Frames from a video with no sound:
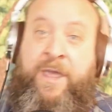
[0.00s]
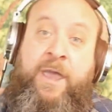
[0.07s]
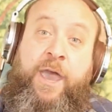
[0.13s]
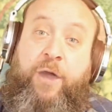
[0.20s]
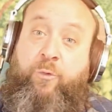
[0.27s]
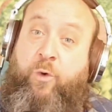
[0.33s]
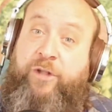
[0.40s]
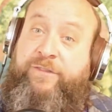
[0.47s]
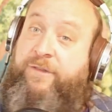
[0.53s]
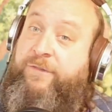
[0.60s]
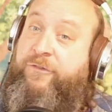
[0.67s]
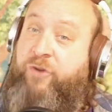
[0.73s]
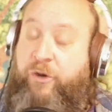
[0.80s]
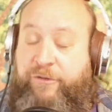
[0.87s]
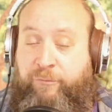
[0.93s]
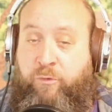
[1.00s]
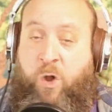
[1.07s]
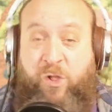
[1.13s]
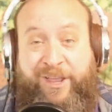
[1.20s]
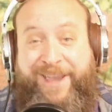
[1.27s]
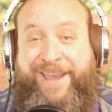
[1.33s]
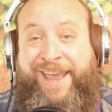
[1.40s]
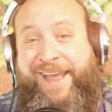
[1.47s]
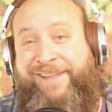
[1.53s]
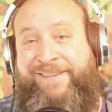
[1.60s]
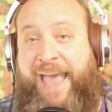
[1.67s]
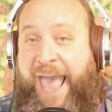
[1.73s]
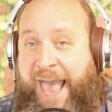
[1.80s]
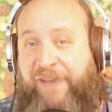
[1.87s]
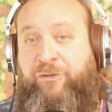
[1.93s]
And once it starts rolling, it's
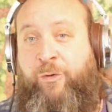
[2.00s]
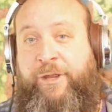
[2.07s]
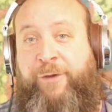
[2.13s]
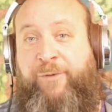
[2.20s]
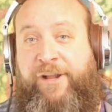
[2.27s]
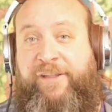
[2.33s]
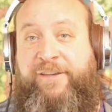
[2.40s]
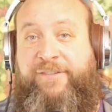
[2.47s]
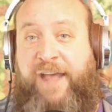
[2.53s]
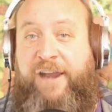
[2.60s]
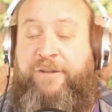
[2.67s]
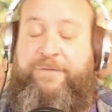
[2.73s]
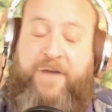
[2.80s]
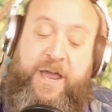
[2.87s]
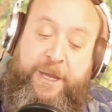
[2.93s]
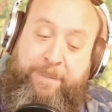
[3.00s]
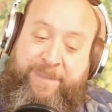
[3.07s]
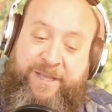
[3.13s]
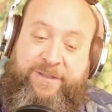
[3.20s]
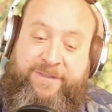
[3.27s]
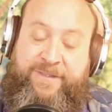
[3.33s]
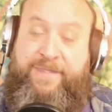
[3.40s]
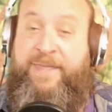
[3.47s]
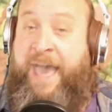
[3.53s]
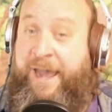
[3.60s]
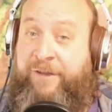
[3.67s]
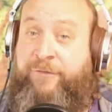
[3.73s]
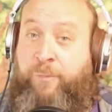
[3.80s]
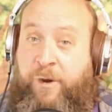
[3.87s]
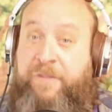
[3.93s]
actually really satisfying because that
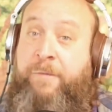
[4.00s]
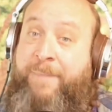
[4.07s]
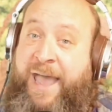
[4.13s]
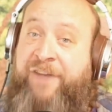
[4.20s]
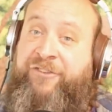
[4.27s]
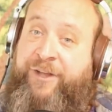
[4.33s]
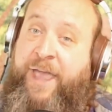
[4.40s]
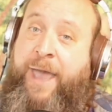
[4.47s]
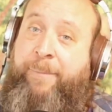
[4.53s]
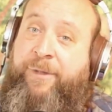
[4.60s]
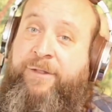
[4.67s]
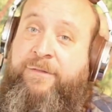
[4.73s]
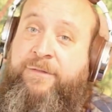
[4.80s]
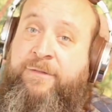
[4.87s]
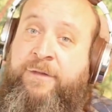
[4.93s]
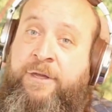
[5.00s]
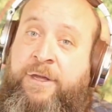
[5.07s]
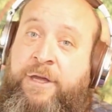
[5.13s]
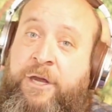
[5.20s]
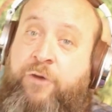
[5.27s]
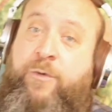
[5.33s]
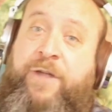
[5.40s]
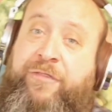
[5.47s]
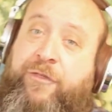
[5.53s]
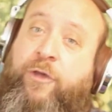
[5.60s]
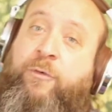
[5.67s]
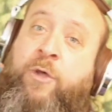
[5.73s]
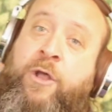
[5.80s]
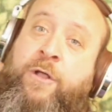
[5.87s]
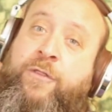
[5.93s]
is where the magic happens, right?
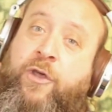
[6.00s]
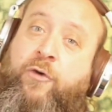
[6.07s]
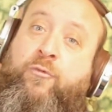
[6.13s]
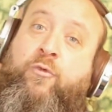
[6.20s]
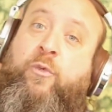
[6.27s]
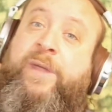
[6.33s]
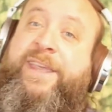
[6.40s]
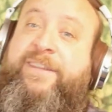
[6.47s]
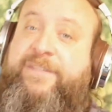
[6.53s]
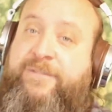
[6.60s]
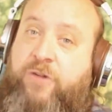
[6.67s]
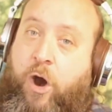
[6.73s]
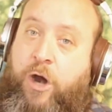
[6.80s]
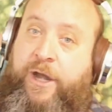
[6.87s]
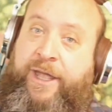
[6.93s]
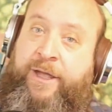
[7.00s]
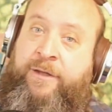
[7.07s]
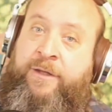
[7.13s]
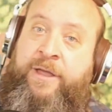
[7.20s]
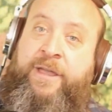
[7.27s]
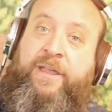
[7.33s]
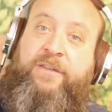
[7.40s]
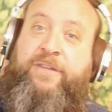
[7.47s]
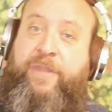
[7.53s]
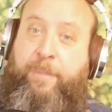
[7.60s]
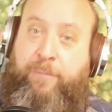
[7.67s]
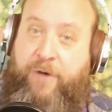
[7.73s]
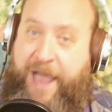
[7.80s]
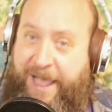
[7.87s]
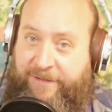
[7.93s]
The restarting is the
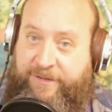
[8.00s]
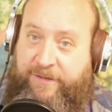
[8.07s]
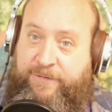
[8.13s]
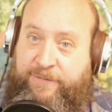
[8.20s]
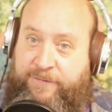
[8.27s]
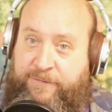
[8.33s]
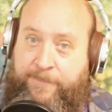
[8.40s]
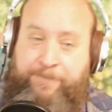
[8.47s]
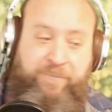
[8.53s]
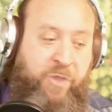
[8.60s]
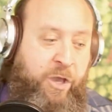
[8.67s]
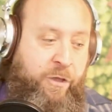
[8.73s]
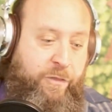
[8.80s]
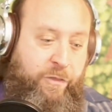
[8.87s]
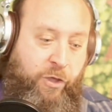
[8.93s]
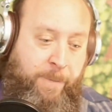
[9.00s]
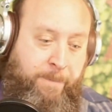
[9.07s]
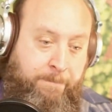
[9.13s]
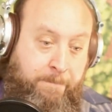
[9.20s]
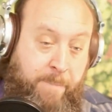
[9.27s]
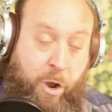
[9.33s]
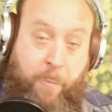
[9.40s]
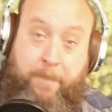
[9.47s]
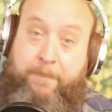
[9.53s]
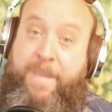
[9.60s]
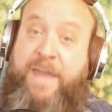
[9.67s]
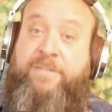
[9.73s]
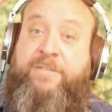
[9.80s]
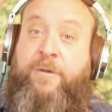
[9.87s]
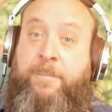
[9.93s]
practice. The
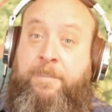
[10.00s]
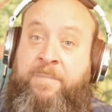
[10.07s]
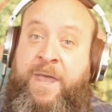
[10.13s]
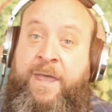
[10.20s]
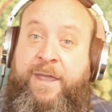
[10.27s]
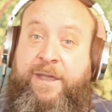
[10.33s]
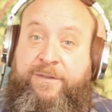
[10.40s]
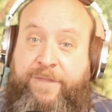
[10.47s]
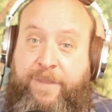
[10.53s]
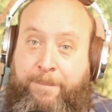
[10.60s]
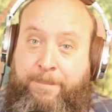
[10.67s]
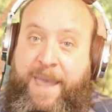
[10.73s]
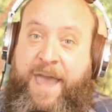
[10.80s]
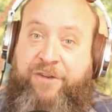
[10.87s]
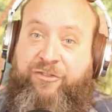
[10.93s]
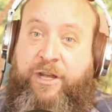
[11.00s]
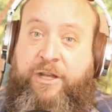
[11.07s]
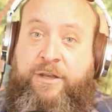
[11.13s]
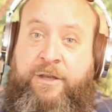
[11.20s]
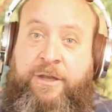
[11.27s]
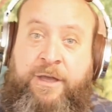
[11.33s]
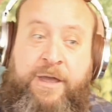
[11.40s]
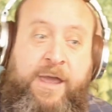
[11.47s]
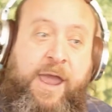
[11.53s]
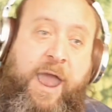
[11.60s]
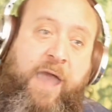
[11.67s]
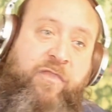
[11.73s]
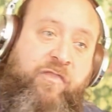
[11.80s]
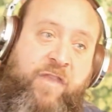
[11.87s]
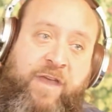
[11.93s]
momentum is the magic.
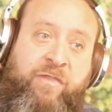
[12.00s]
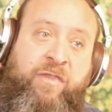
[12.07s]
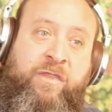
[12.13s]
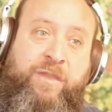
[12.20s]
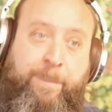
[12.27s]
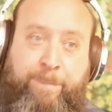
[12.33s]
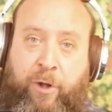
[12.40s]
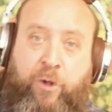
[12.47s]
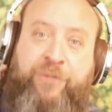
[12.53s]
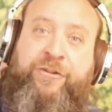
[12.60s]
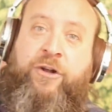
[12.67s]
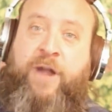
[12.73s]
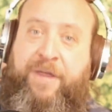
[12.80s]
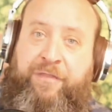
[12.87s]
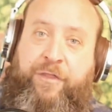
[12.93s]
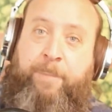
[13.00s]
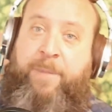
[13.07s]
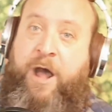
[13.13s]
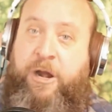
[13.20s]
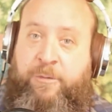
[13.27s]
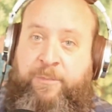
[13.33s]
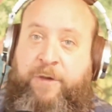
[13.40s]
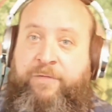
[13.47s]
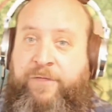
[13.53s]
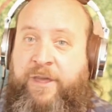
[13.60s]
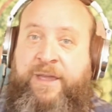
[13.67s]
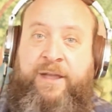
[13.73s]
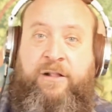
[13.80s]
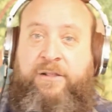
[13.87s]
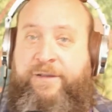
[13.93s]
And then the boulder at the bottom of the
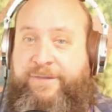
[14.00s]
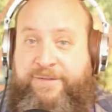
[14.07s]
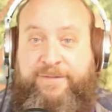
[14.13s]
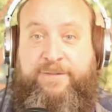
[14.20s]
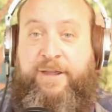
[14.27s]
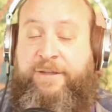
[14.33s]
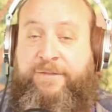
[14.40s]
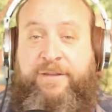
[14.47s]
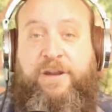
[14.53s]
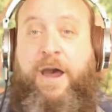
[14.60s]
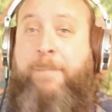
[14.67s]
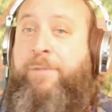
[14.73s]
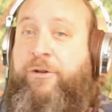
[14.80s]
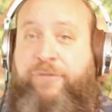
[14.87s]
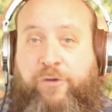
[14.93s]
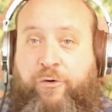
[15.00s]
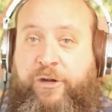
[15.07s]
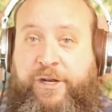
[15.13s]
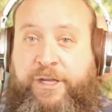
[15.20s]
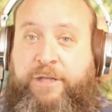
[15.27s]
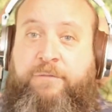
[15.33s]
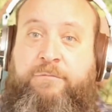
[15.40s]
hill it's an opportunity.